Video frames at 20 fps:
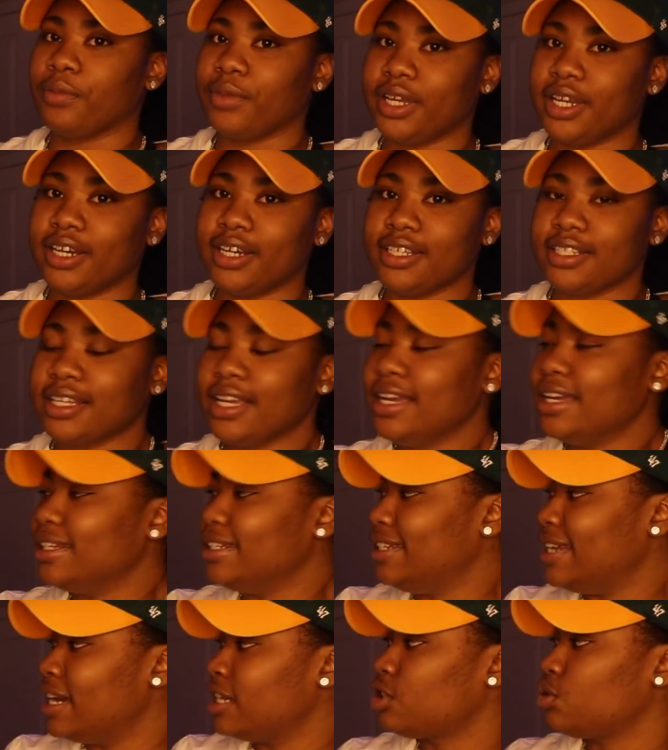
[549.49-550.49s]
because
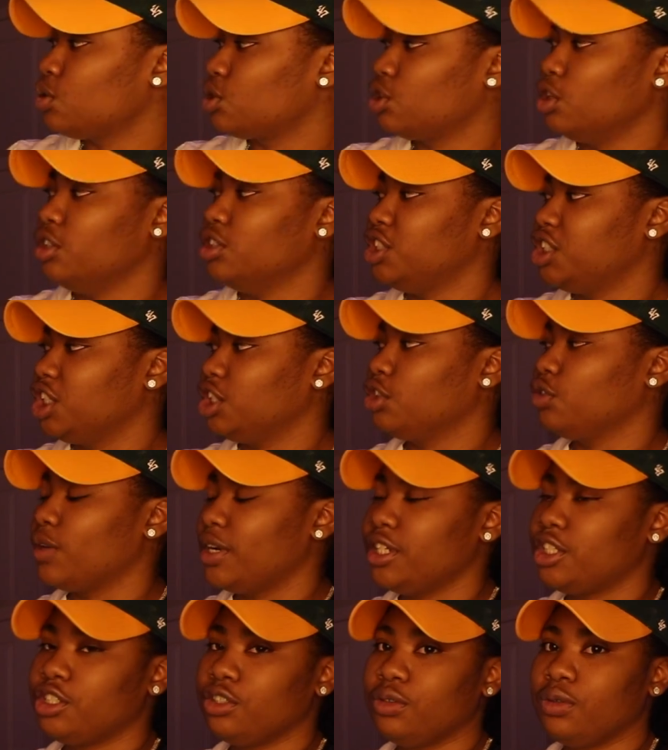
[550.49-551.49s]
that's what's going to
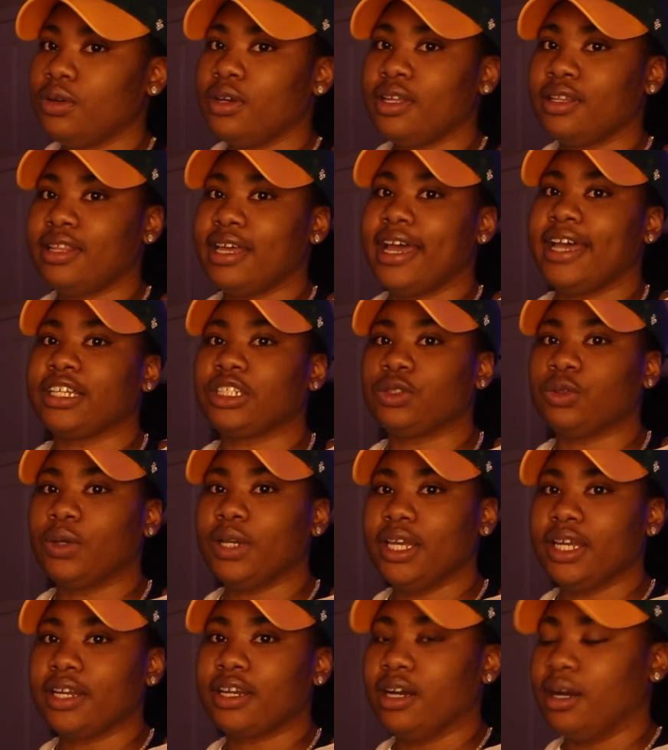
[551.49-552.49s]
generate you the actual
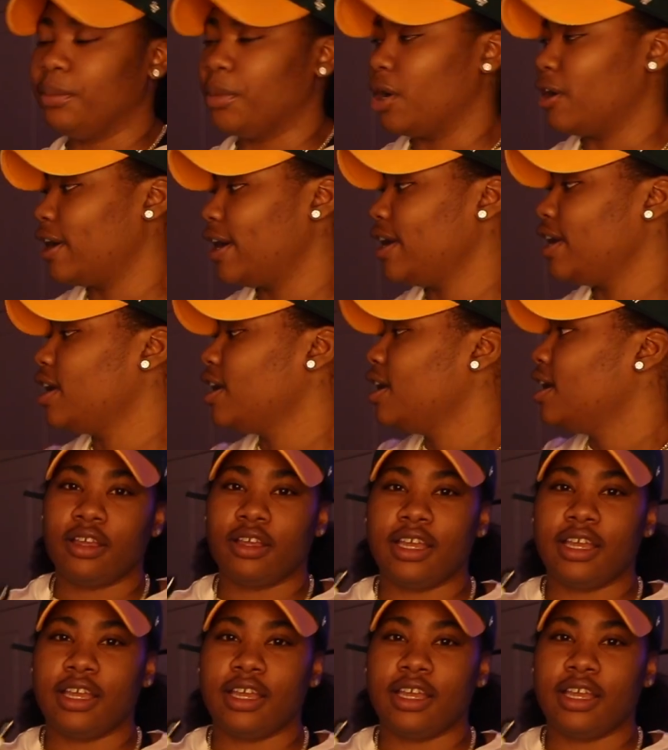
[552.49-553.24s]
income. All right.